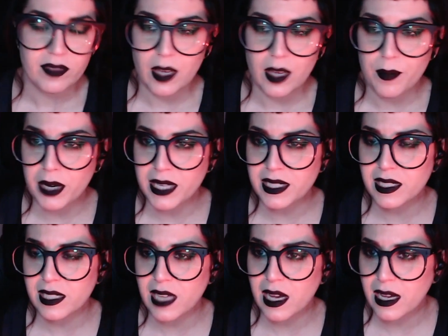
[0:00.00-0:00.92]
but
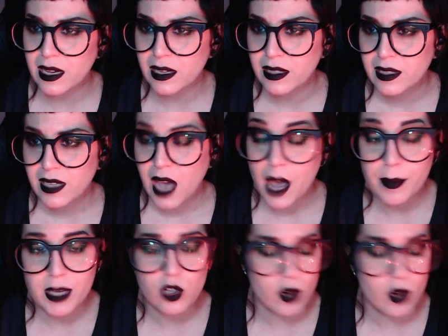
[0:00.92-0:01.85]
uh, I'm
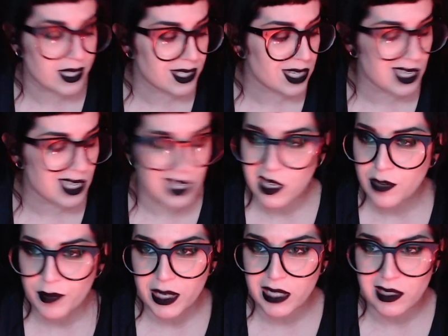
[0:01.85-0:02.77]
interested in it,
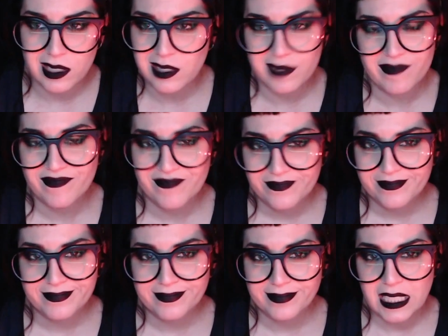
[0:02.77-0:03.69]
but it's
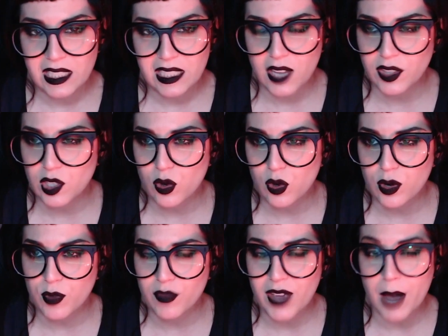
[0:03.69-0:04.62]
it's not the sort of
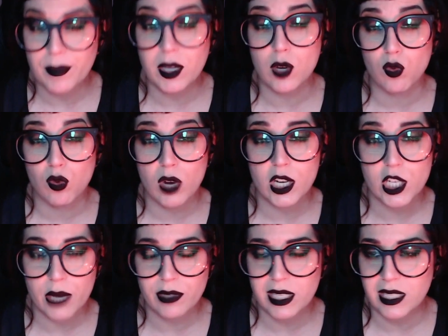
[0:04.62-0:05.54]
movie I'm going to rush
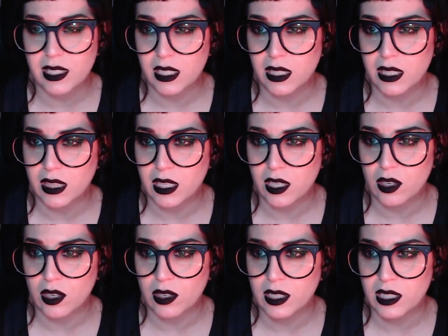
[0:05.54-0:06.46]
out to see in the
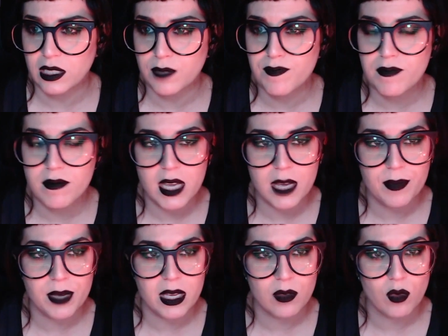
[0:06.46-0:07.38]
theater. It's
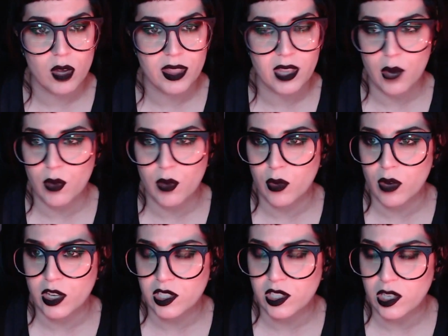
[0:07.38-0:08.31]
maybe one that I want to
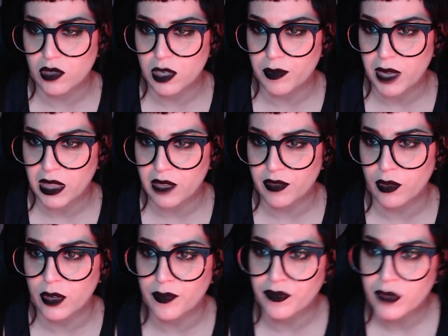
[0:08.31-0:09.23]
watch stoned in my living
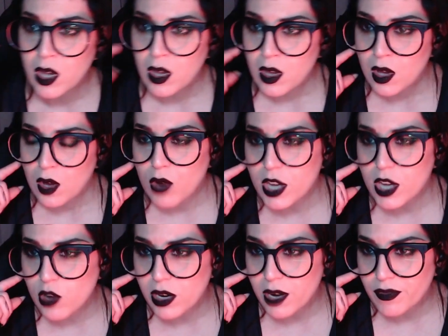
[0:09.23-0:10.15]
room.
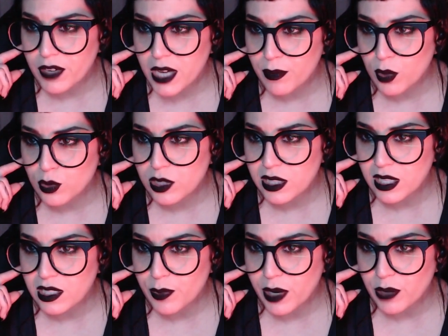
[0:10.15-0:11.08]
Rytron, I forget most
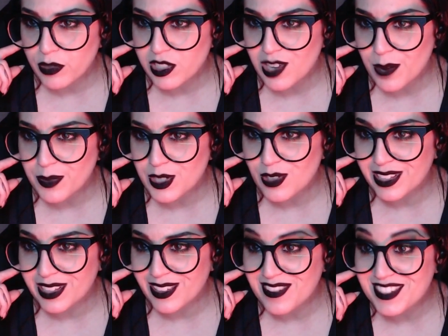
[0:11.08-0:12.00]
things, but I will stop a
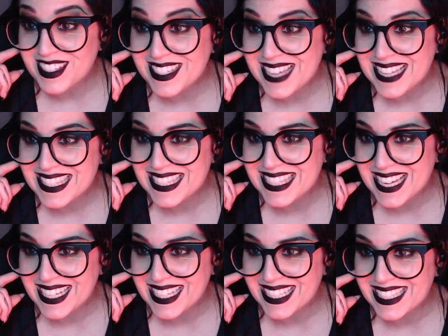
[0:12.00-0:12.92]
trailer after 10
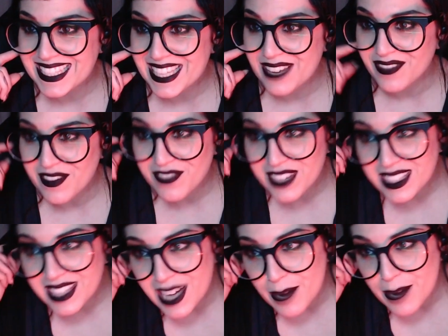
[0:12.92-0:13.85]
seconds if I feel
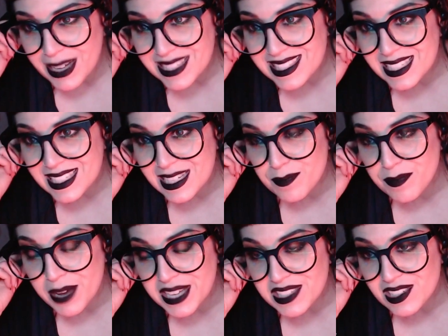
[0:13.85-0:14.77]
like I might see it
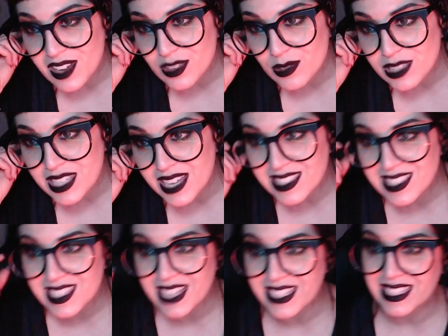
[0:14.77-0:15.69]
based on those 10
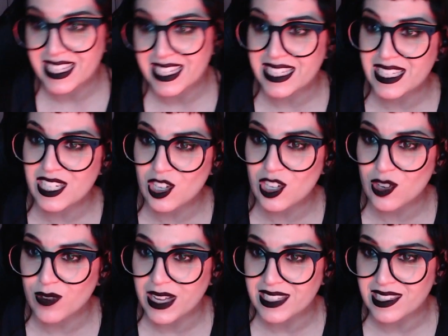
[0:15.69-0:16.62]
seconds.
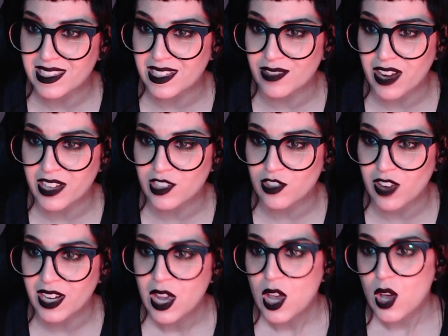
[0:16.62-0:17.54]
Interesting,
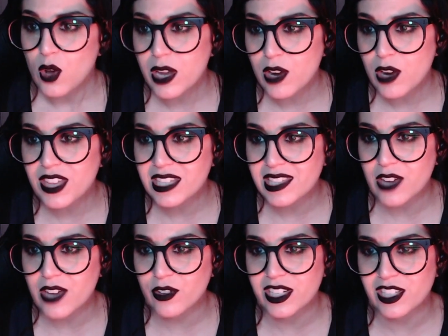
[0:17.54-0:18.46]
Rytron. Who here thinks
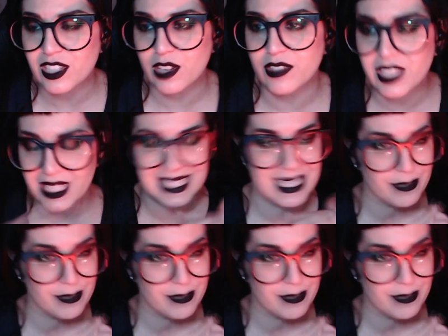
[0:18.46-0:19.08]
Andrea deserves a Steam